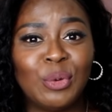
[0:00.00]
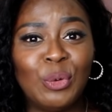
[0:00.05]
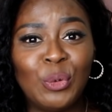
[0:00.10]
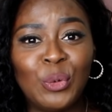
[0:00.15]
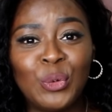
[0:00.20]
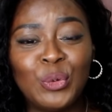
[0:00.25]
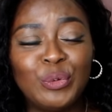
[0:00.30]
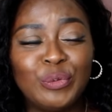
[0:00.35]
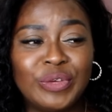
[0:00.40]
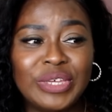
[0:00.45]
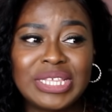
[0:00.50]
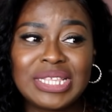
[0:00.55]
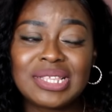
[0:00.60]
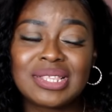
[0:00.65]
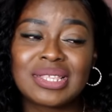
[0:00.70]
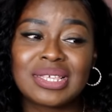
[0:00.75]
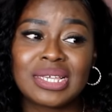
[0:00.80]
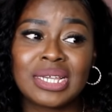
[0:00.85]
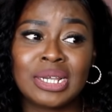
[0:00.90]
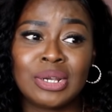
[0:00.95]
All
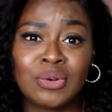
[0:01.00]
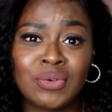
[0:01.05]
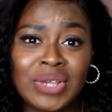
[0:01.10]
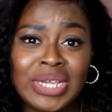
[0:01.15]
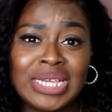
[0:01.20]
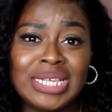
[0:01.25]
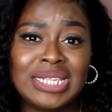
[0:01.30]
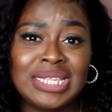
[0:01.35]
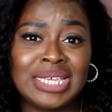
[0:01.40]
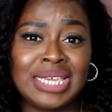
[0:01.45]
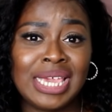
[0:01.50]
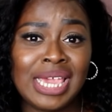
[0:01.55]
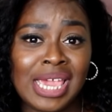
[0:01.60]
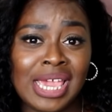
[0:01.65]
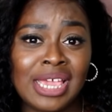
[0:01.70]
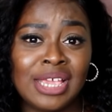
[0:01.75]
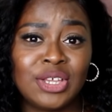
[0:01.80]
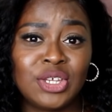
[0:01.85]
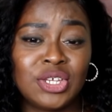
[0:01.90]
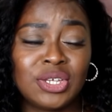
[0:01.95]
this crazy
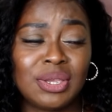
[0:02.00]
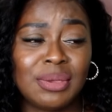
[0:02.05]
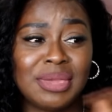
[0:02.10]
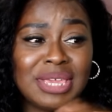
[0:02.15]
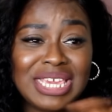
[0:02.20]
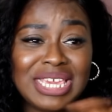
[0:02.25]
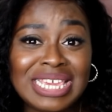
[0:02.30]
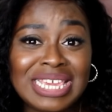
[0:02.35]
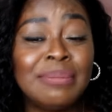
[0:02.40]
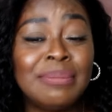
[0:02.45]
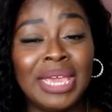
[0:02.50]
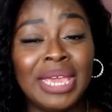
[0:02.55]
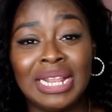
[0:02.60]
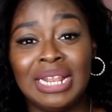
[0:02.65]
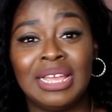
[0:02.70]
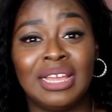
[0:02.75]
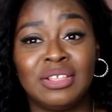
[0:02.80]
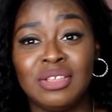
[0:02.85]
ish emailing.